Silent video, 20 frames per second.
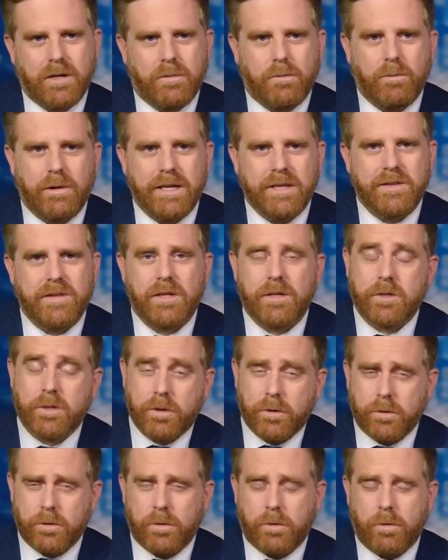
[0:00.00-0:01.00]
with
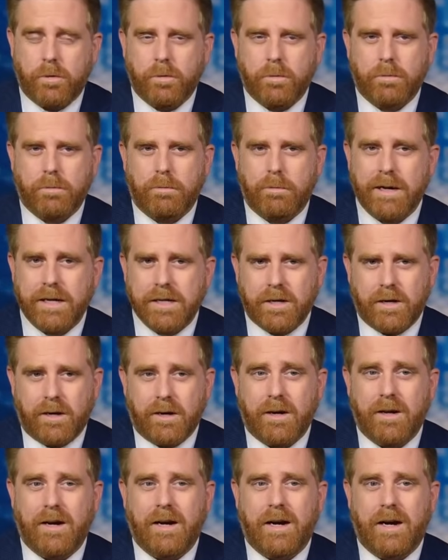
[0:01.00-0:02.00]
Colonel
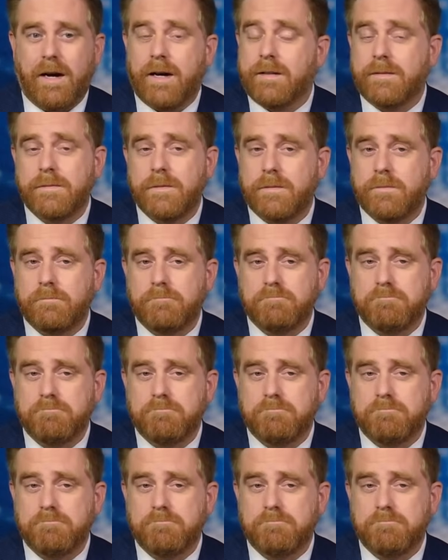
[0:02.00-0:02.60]
Rickert on